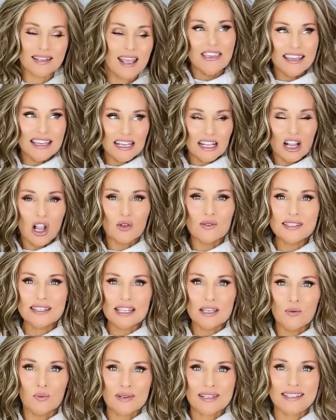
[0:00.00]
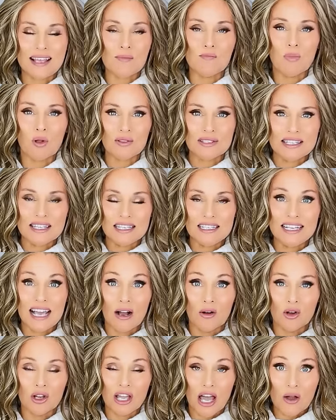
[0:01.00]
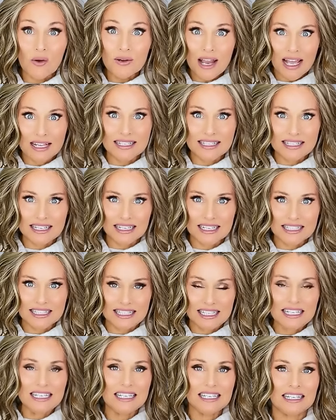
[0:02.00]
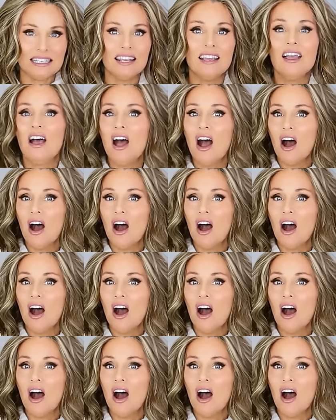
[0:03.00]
I think it closely resembles the Dalgona 16.